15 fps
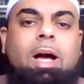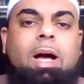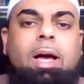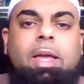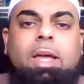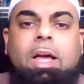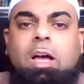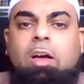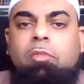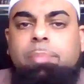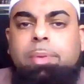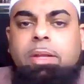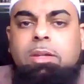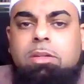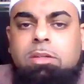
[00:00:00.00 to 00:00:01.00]
I have
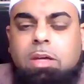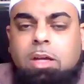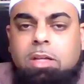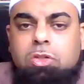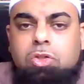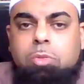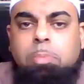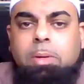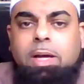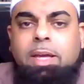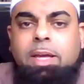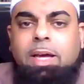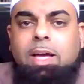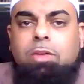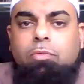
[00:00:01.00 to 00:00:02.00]
been touched
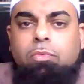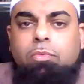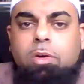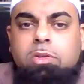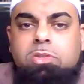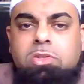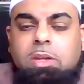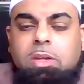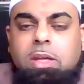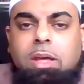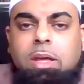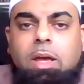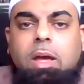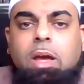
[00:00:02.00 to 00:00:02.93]
by adversity